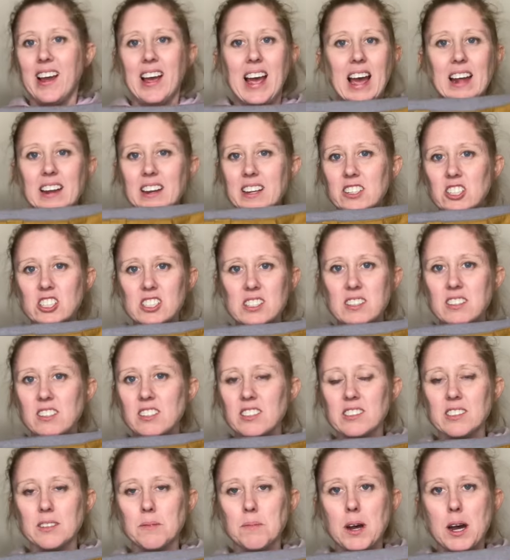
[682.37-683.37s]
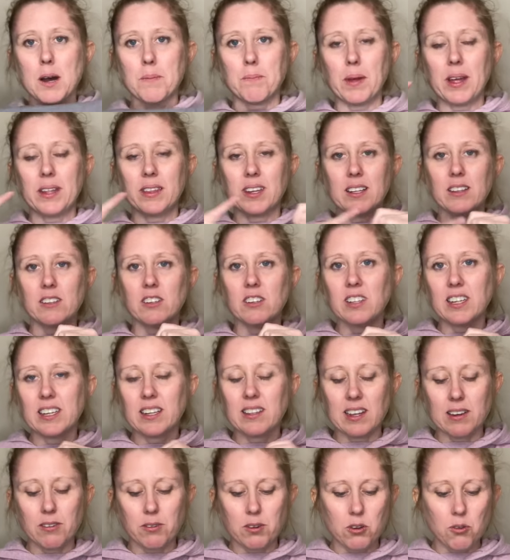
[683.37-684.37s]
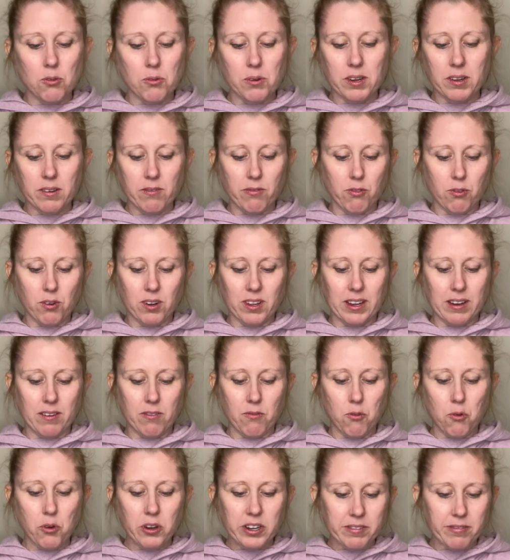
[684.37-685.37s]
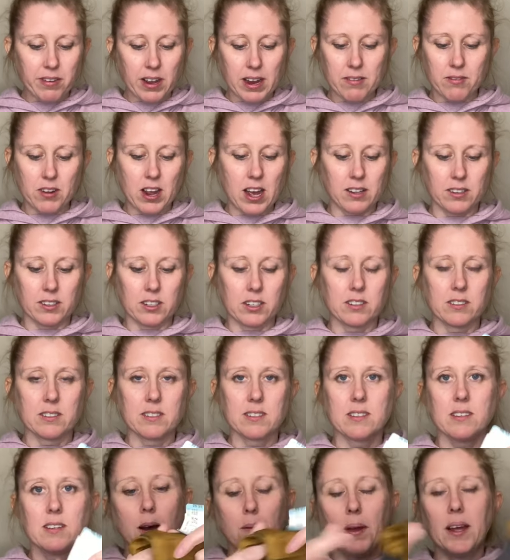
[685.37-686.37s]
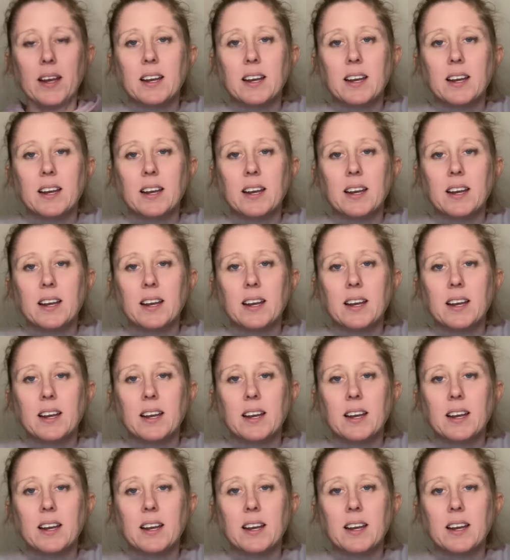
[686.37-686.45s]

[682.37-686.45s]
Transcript: And I just looked them up, and they looked like they were going for like $45.